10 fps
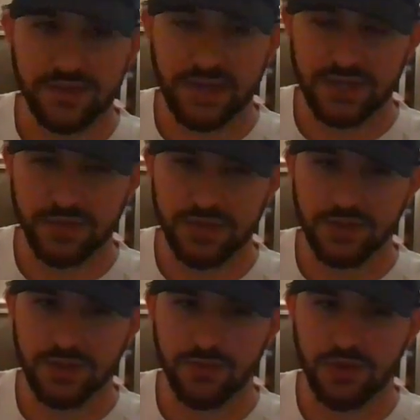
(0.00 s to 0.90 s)
a
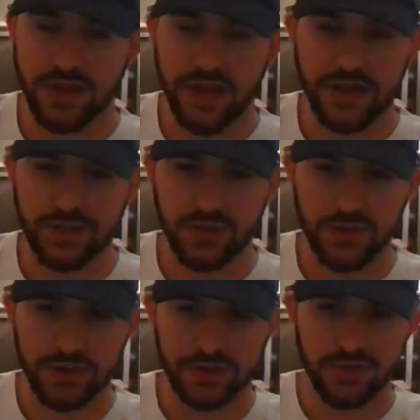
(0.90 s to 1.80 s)
testament to Andy
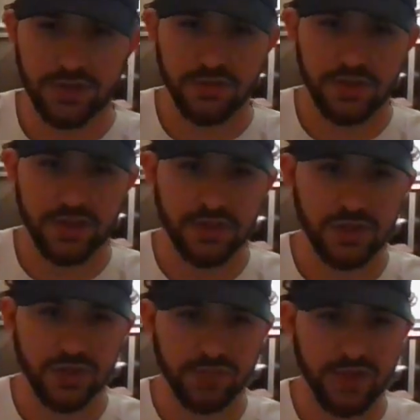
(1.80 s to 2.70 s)
Serkis, and
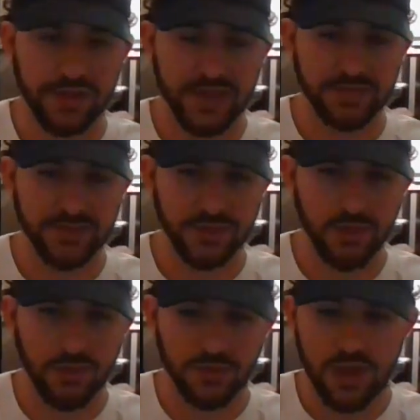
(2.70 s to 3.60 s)
then just Planet of the Apes as a
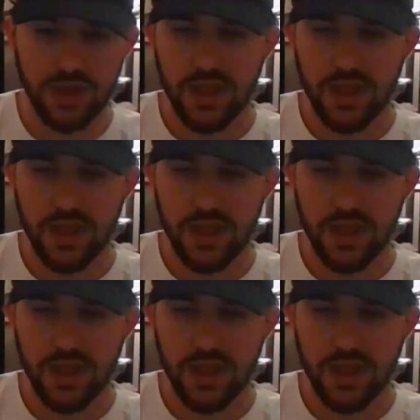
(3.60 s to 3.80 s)
whole.